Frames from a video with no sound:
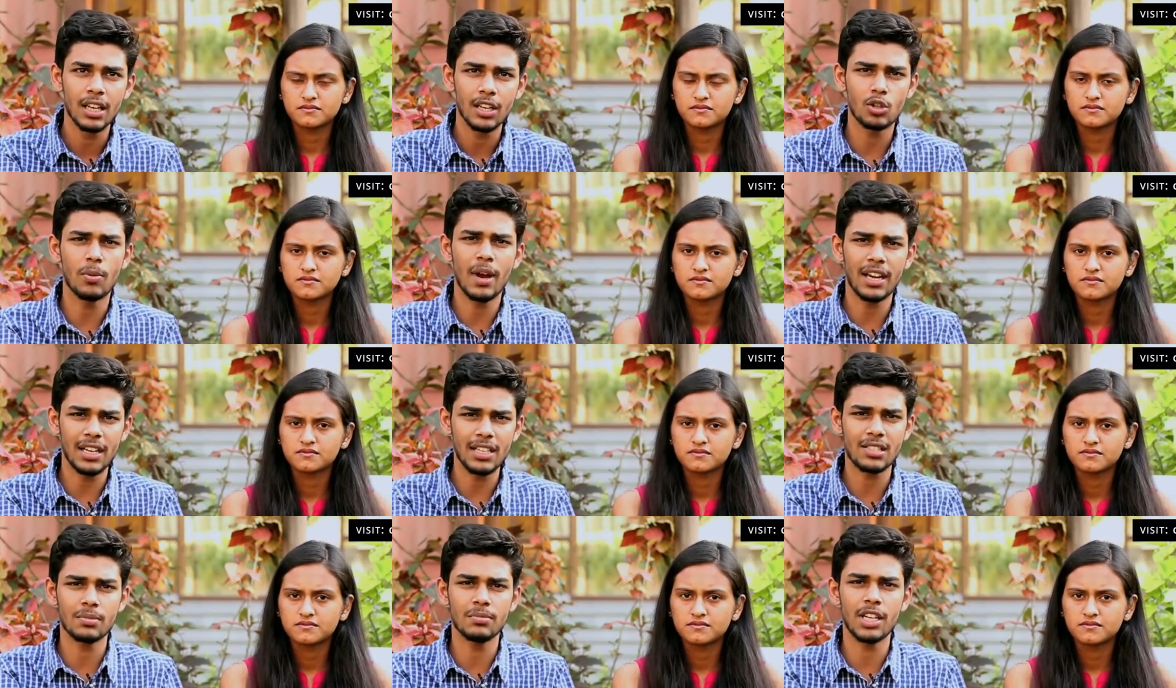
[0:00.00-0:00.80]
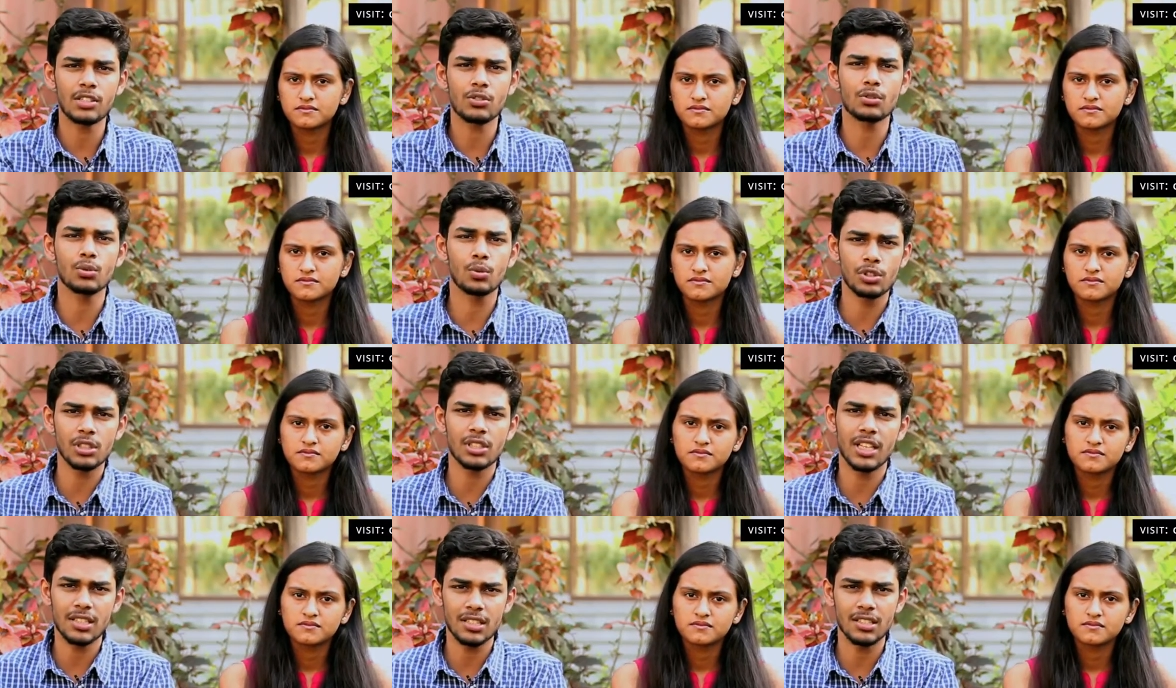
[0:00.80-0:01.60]
Speaker 1: humanities subjects or social
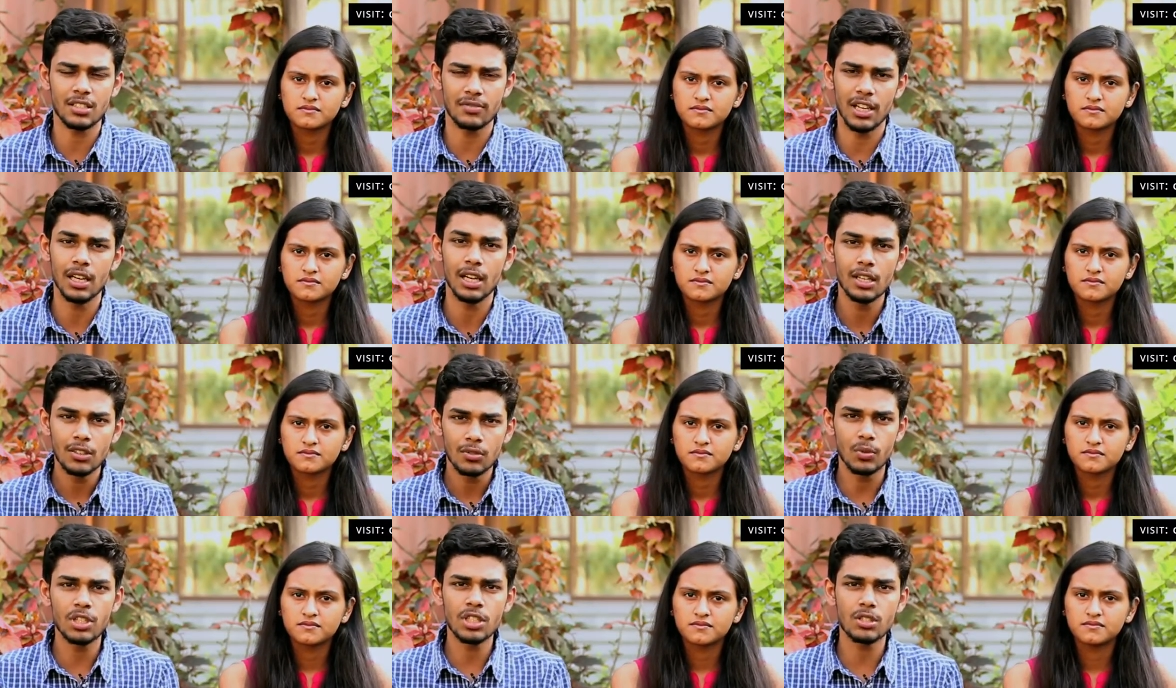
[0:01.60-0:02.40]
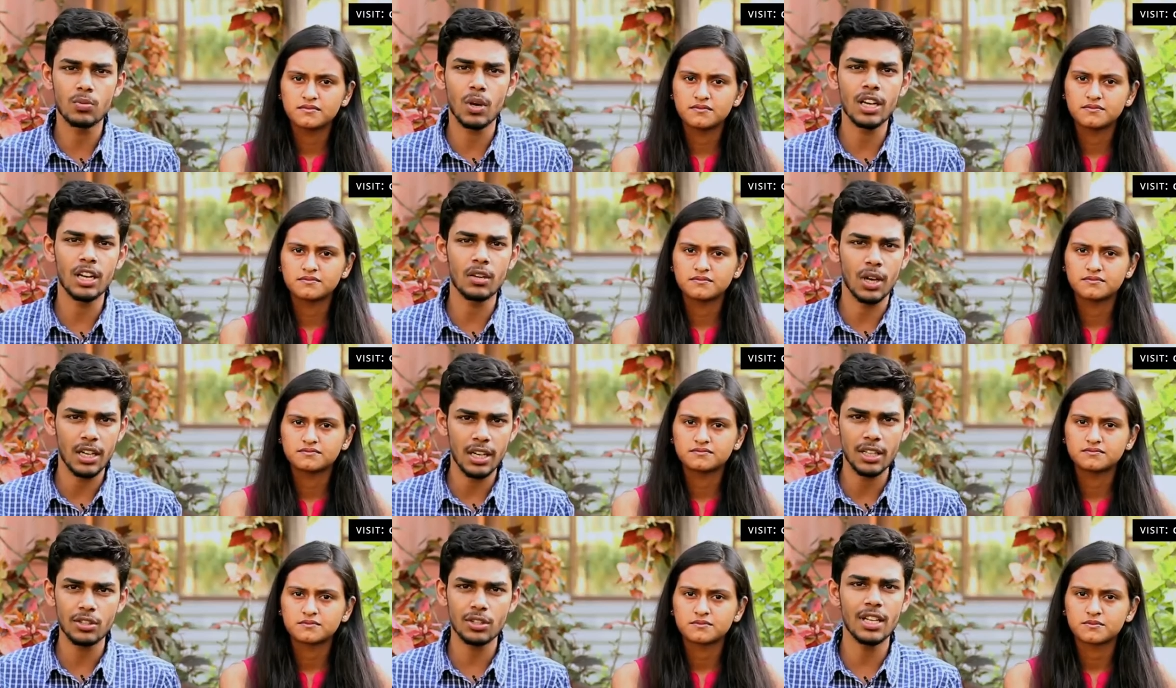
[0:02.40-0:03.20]
sciences as well, which is one
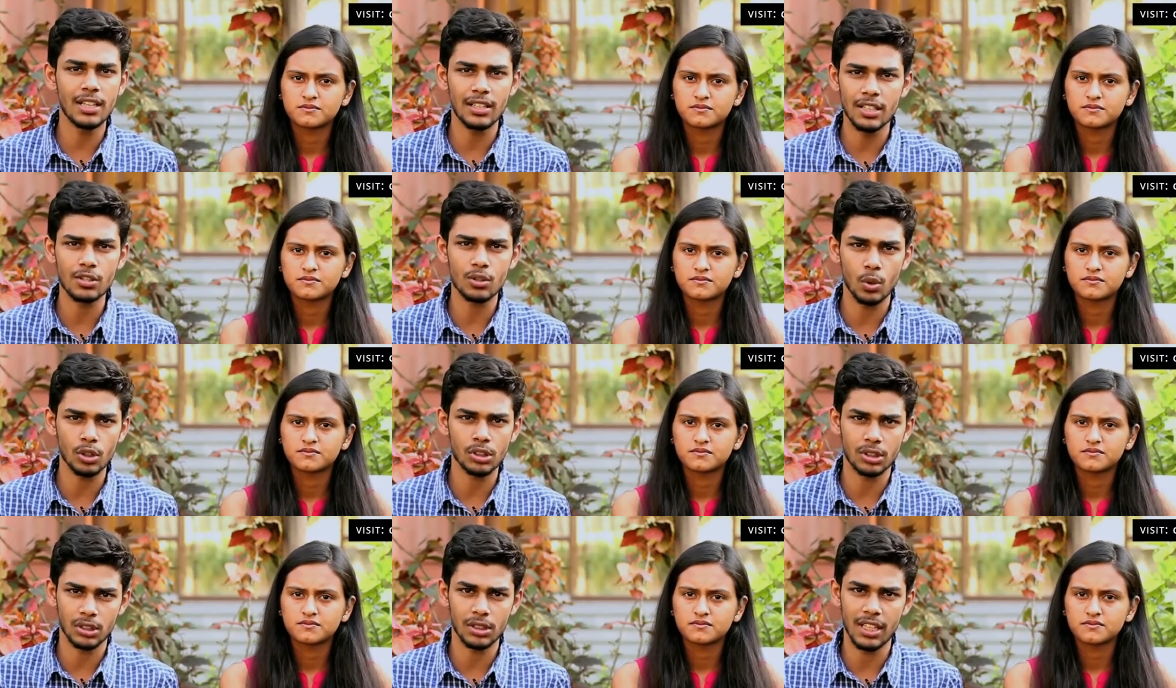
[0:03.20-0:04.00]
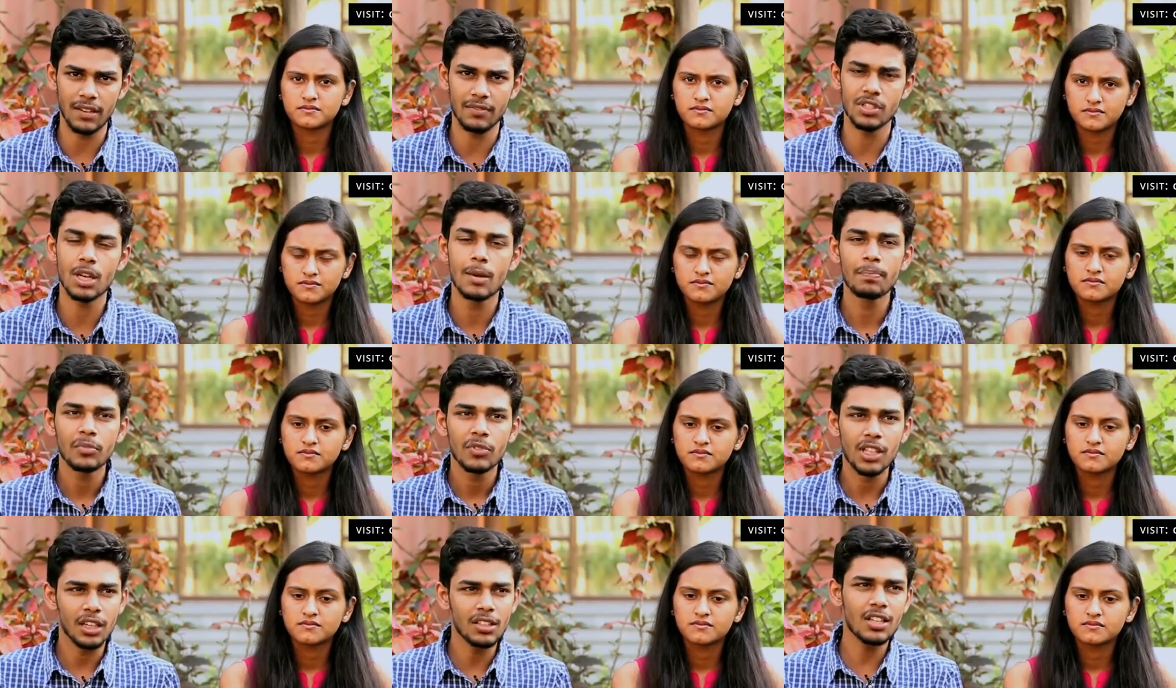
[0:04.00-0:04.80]
advantage that this course gives.
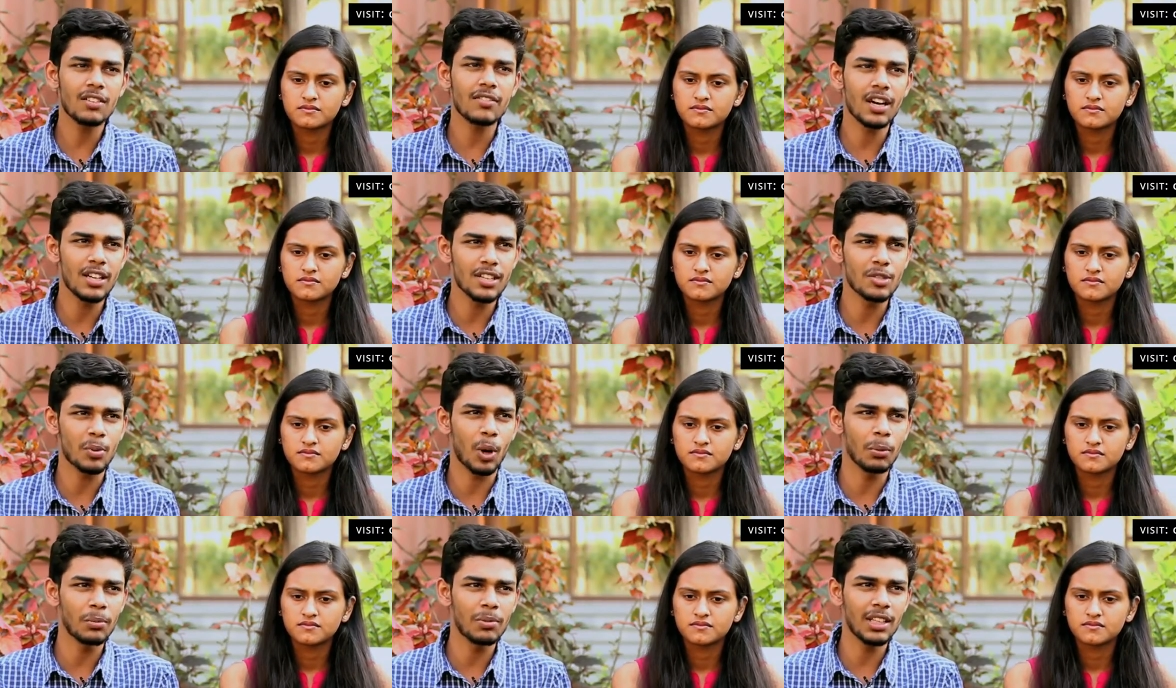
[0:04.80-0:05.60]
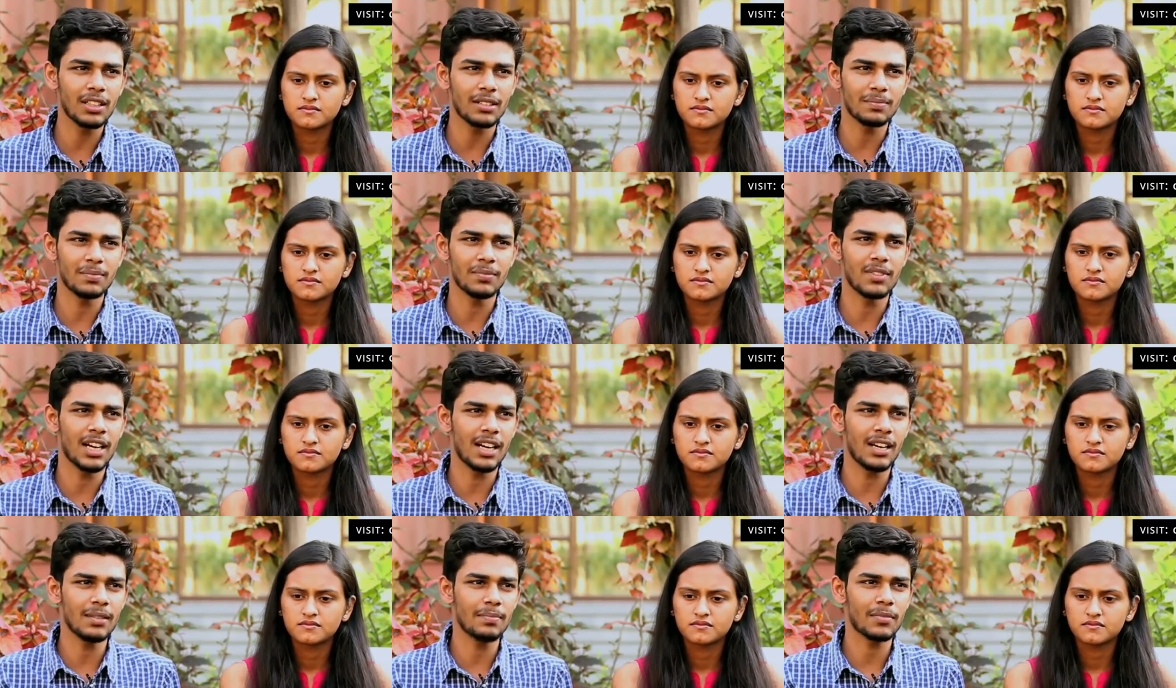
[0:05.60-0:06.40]
The other advantage probably
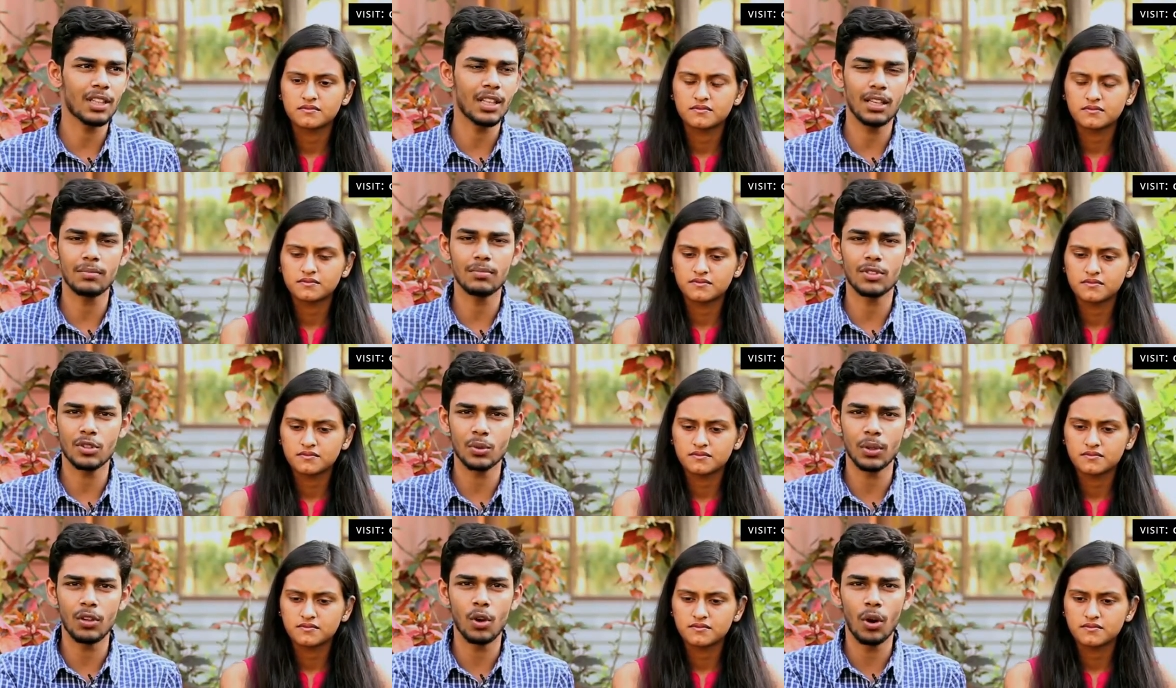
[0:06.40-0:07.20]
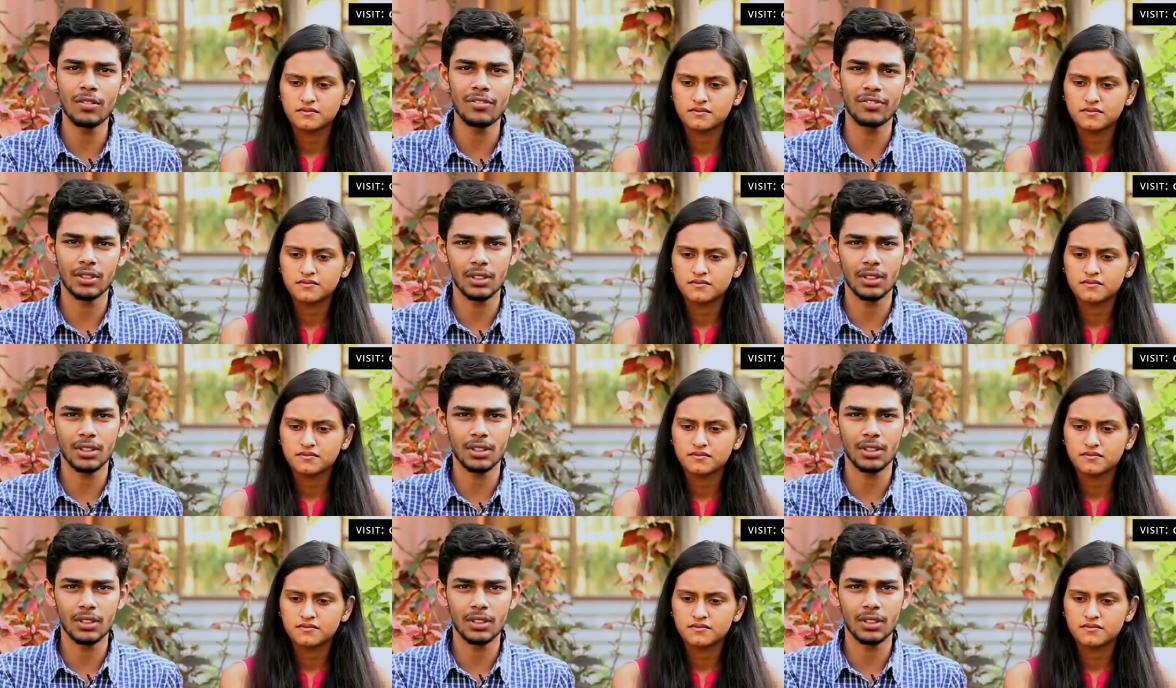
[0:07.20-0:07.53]
that, so a lot of,